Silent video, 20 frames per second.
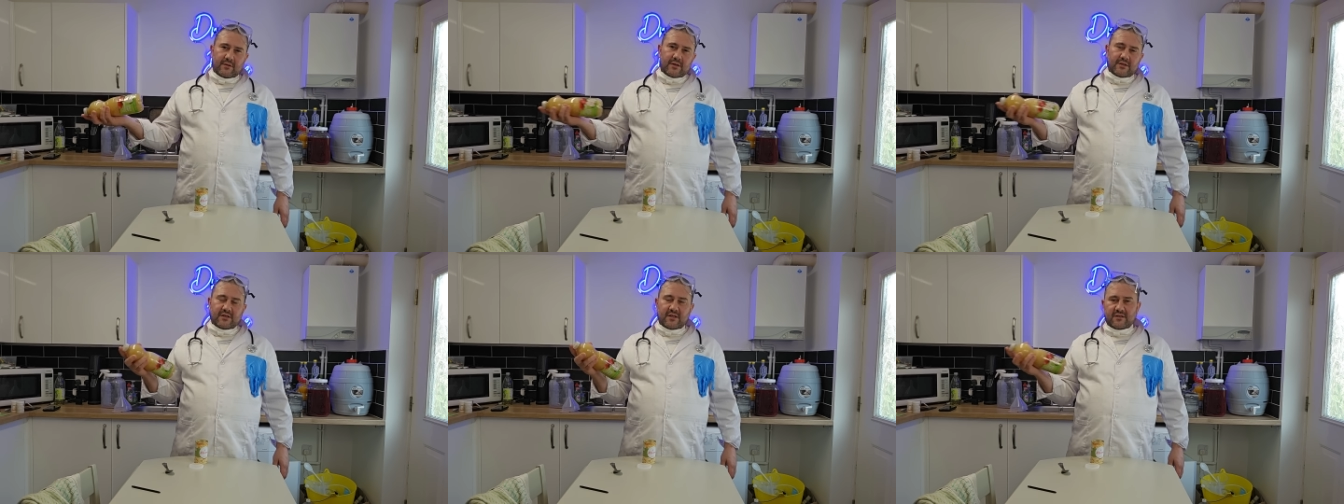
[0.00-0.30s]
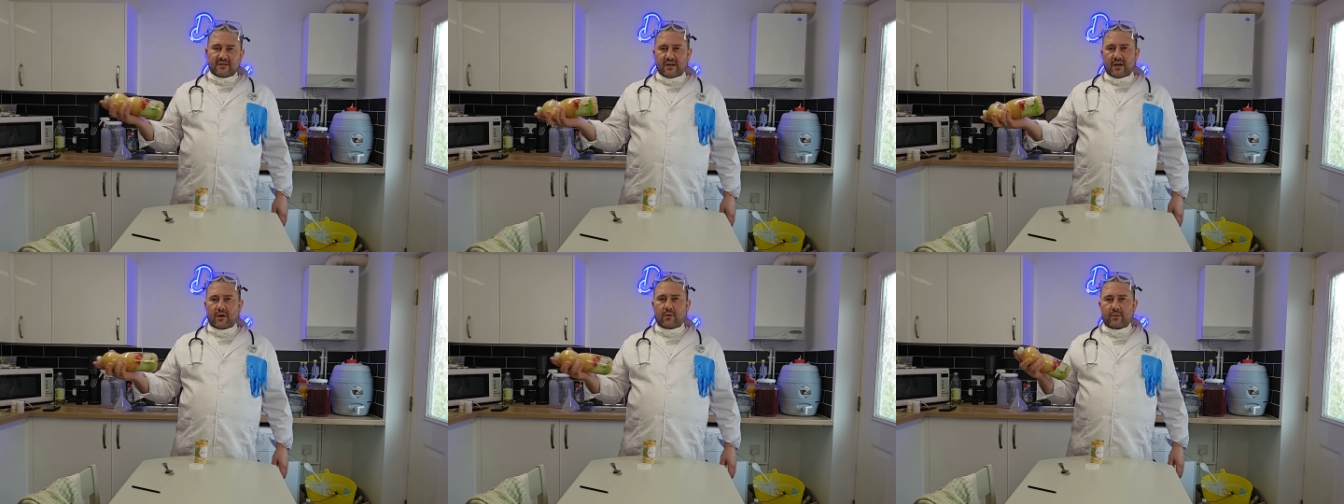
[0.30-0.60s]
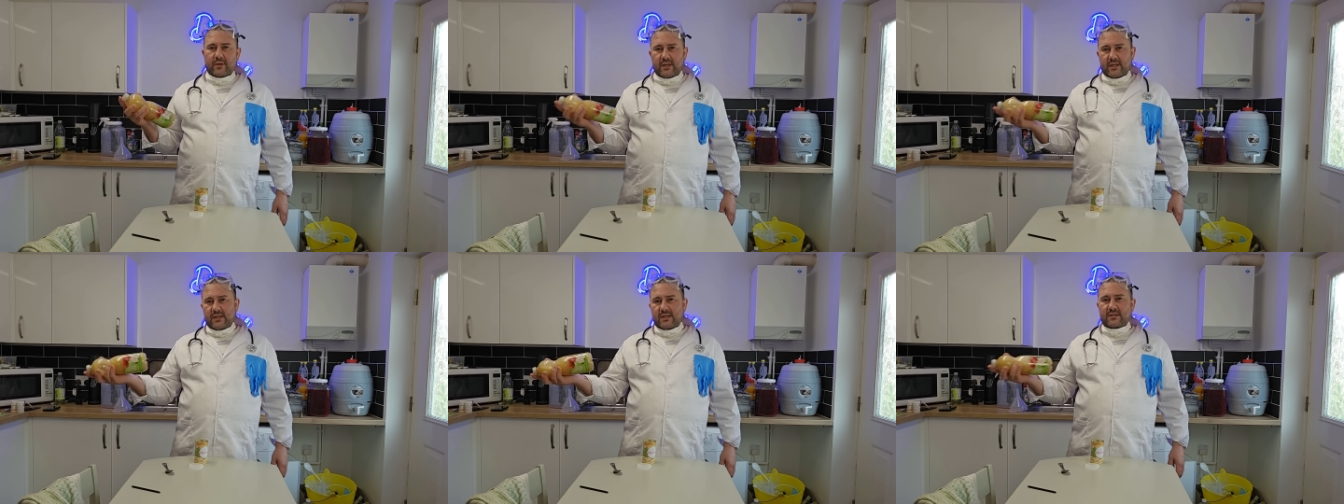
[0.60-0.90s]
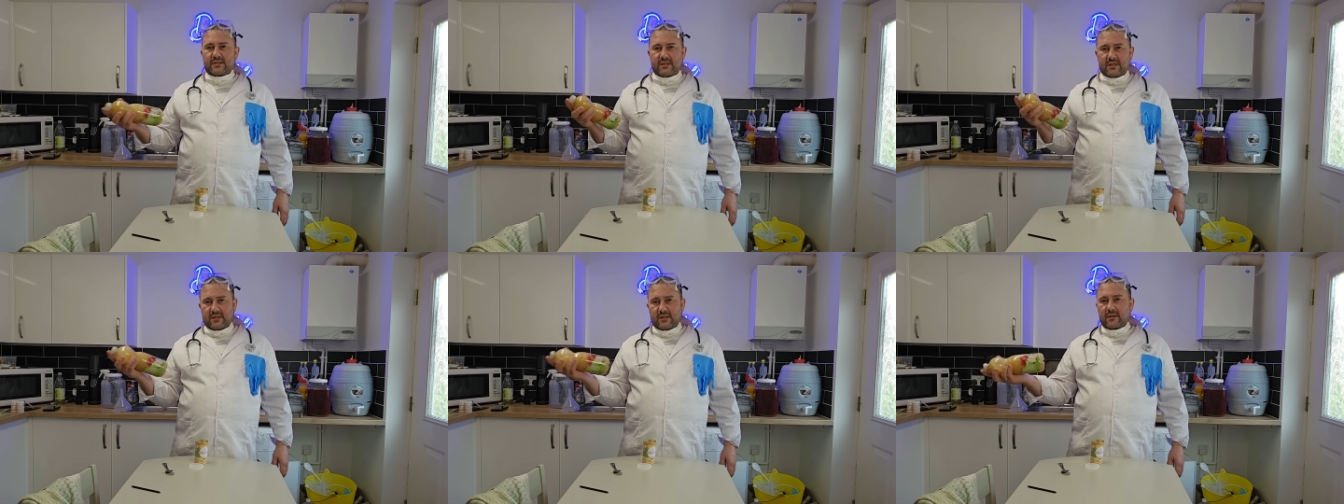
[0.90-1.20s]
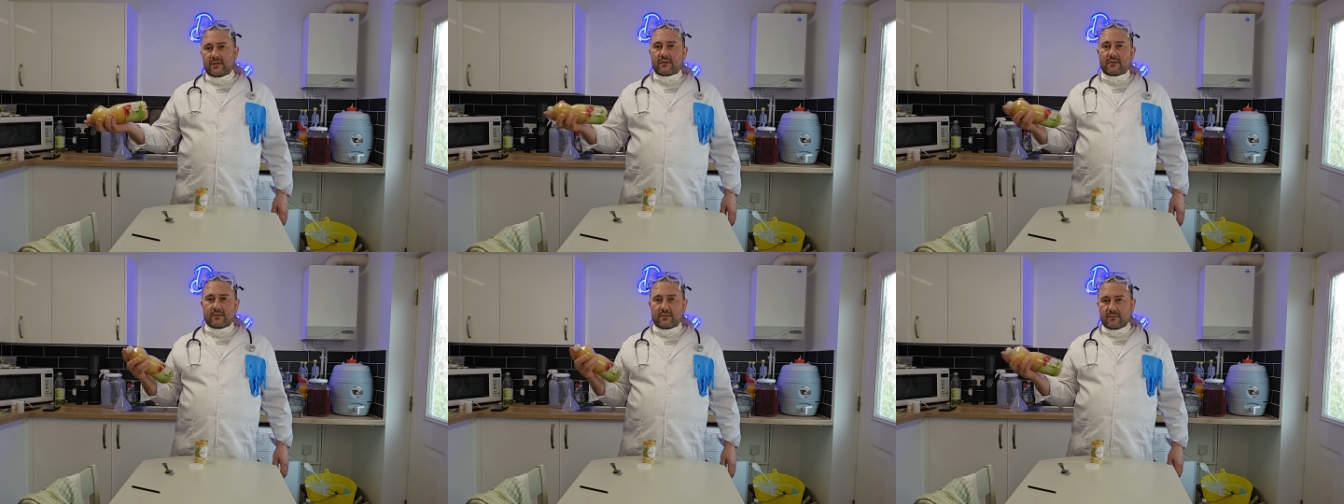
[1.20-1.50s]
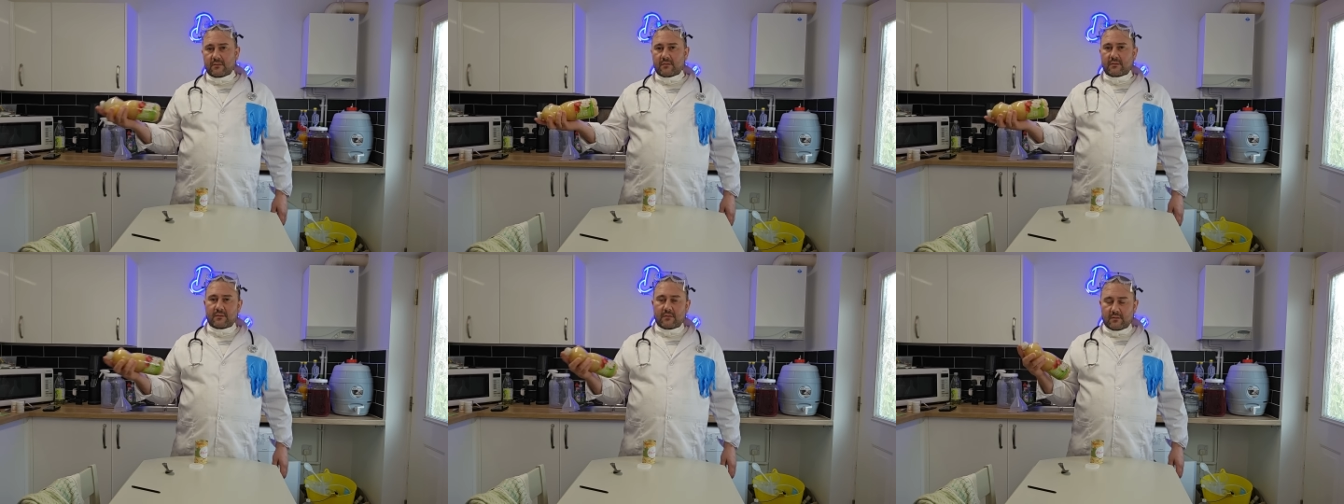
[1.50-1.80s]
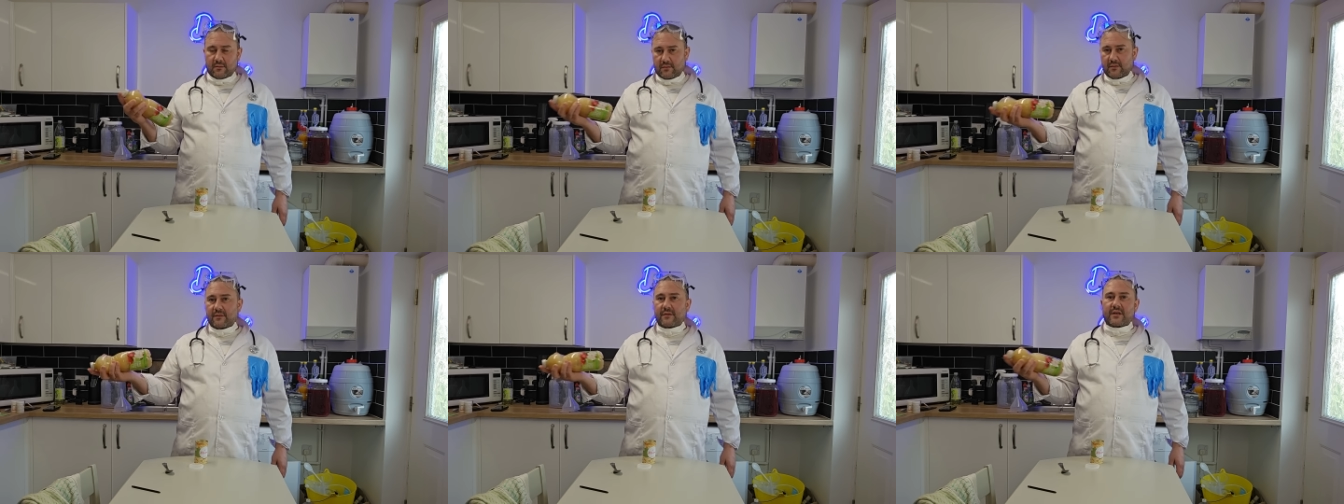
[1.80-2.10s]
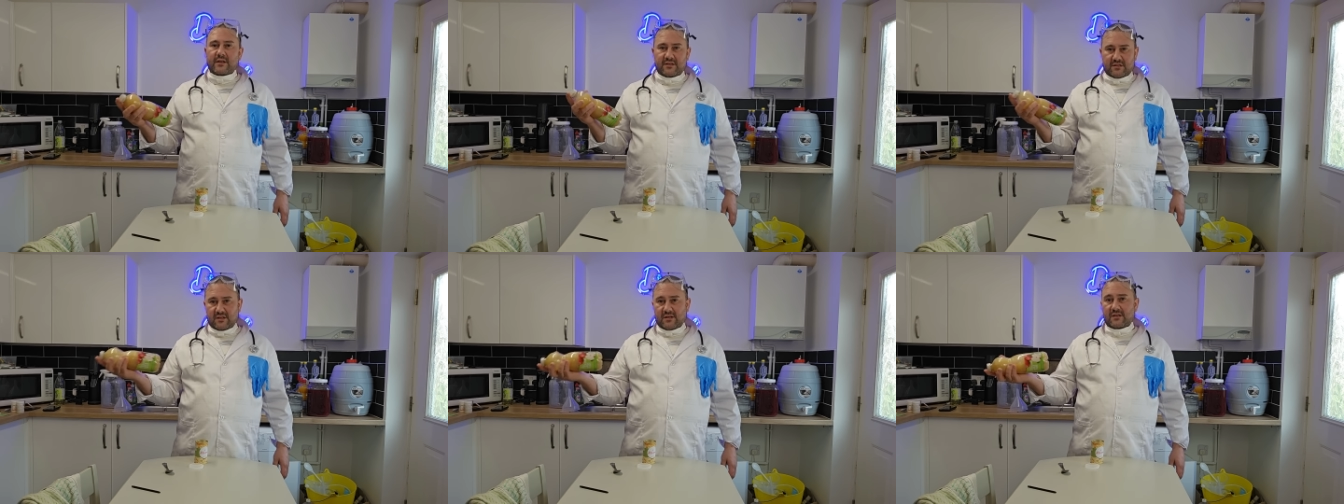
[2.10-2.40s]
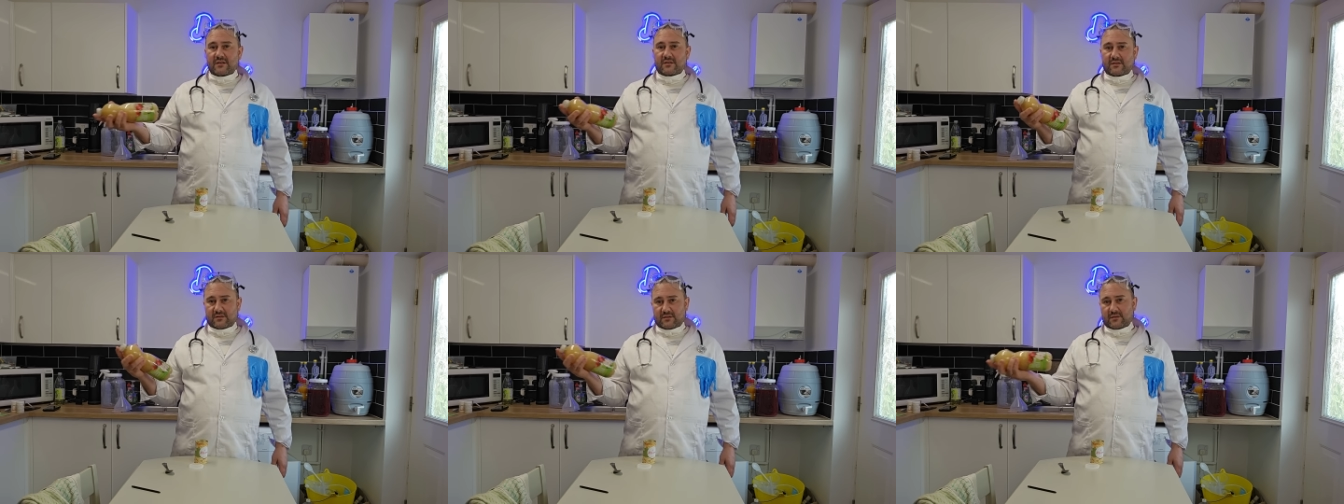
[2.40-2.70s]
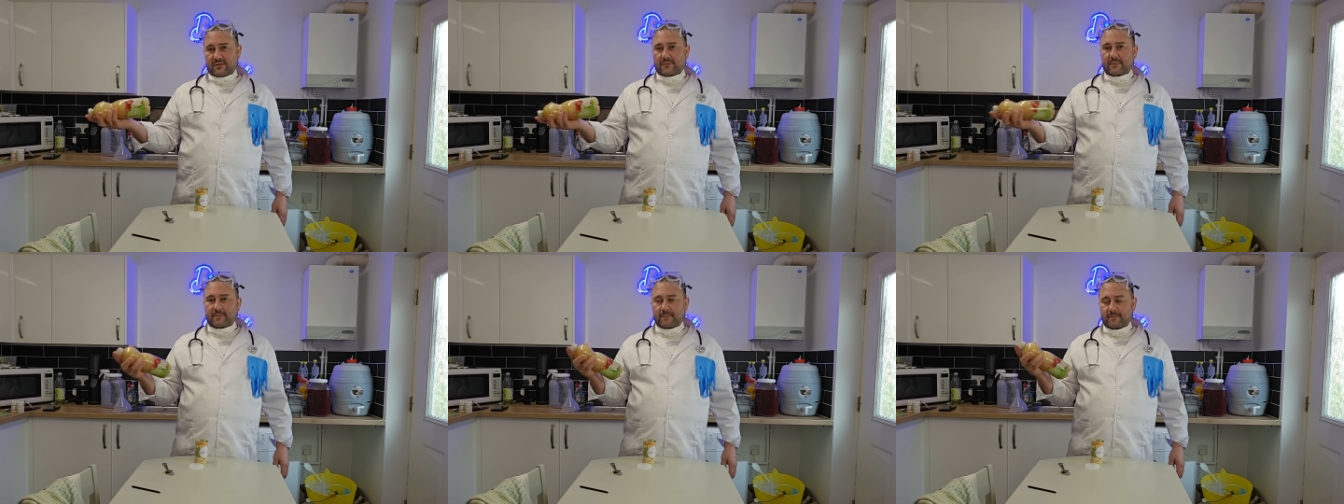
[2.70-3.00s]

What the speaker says: this is how easy this is.